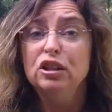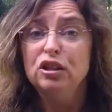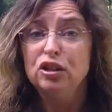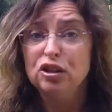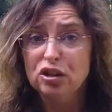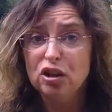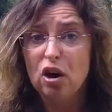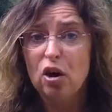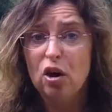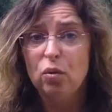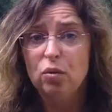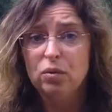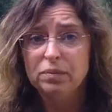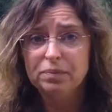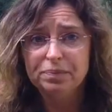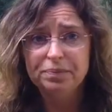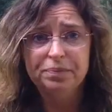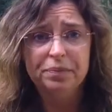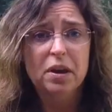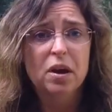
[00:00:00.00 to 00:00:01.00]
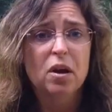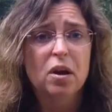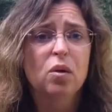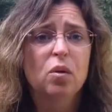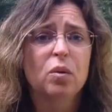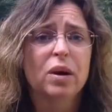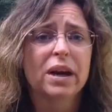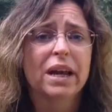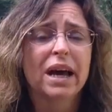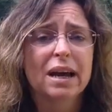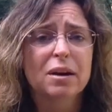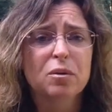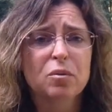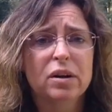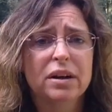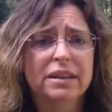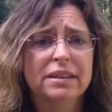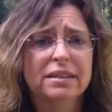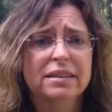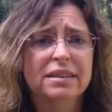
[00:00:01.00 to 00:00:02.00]
So when I
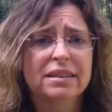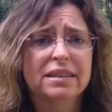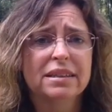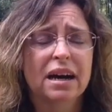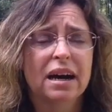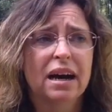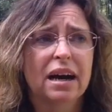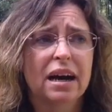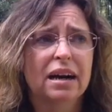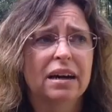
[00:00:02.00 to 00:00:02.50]
was